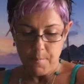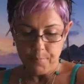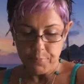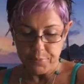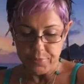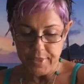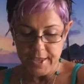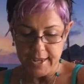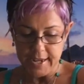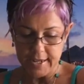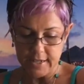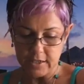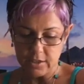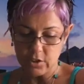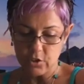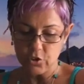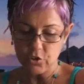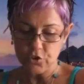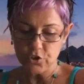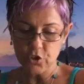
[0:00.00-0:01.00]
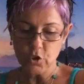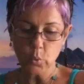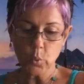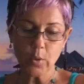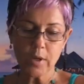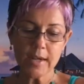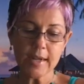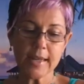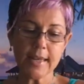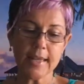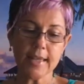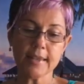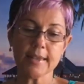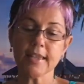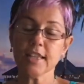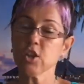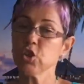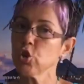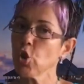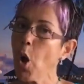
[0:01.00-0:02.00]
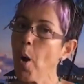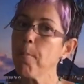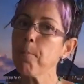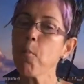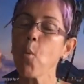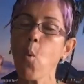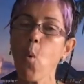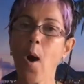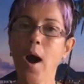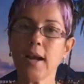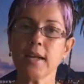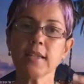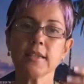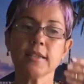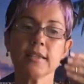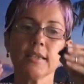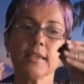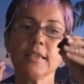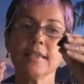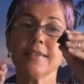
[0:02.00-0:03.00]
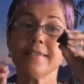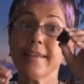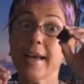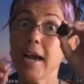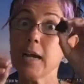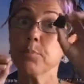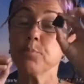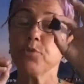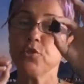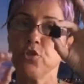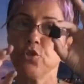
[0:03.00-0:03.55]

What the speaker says: then you will get the top quality type